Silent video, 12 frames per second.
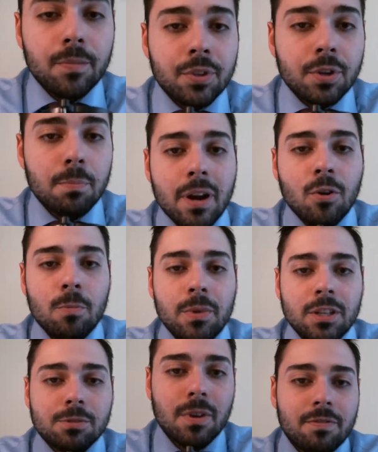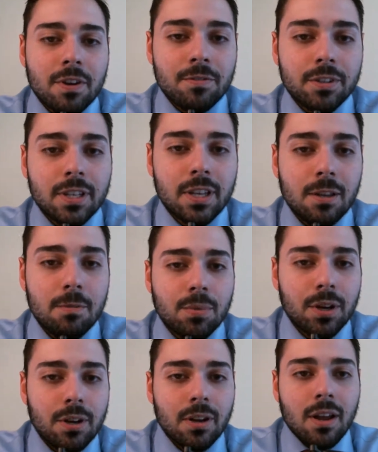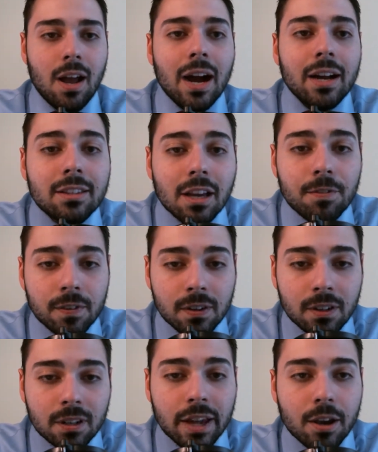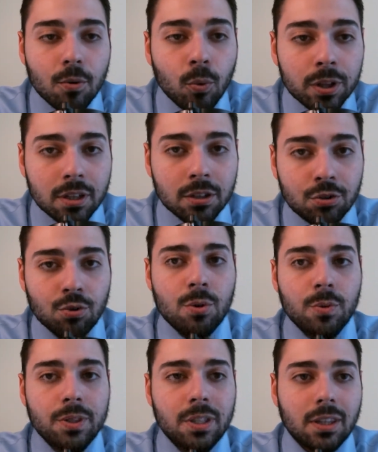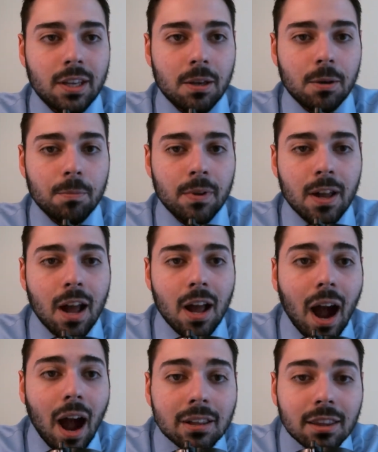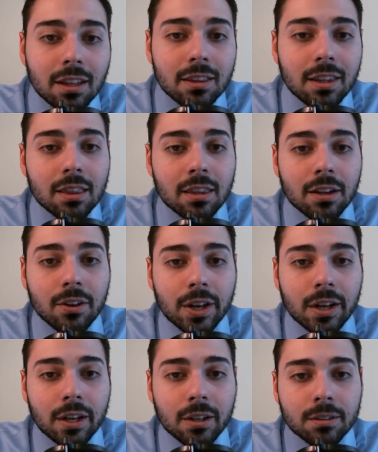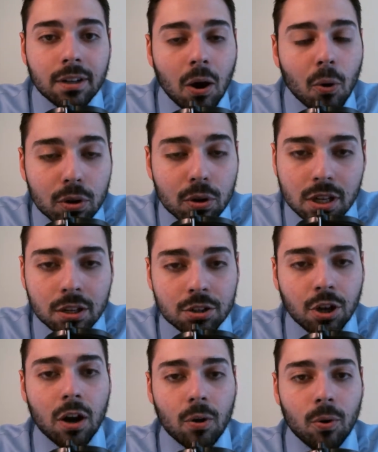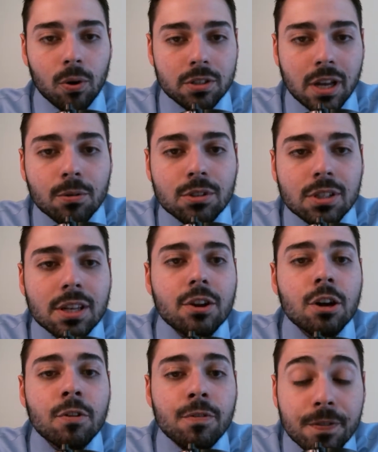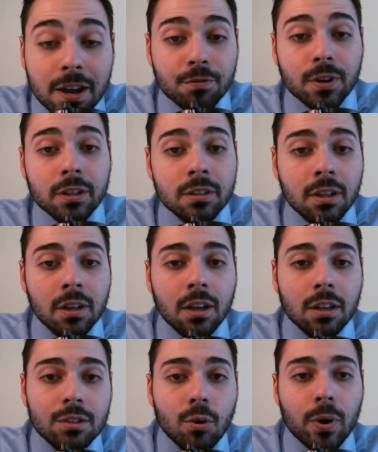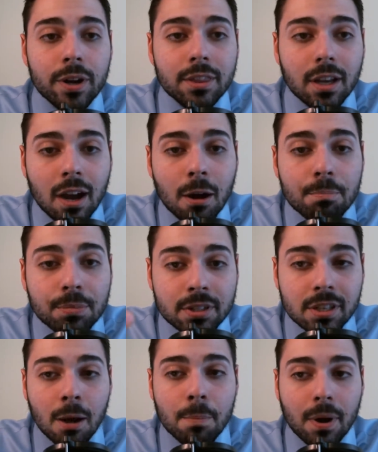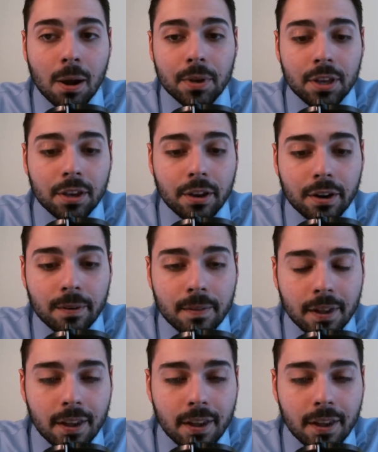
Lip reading: They're by no means my favorite team, but I definitely like what they're doing with the team. I think that they're I wouldn't say a dark horse. I would say they're a favorite to win the cup this upcoming year.